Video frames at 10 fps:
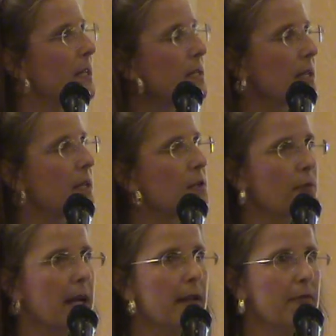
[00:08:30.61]
innocent
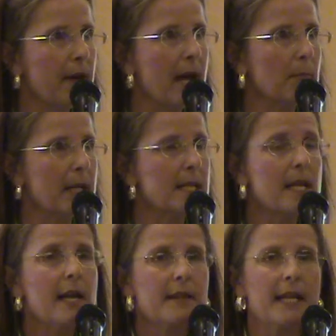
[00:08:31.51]
Israeli families